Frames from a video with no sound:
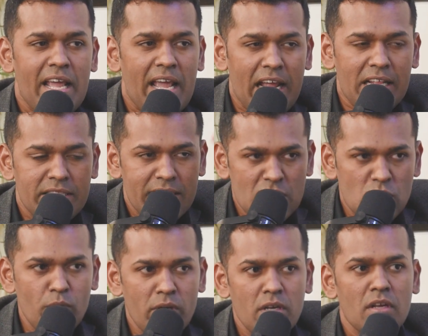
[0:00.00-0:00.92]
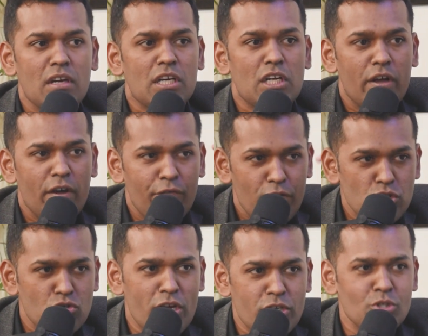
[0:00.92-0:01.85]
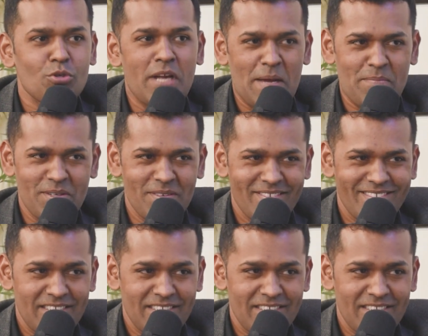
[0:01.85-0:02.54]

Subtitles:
And that's where visualization should happen.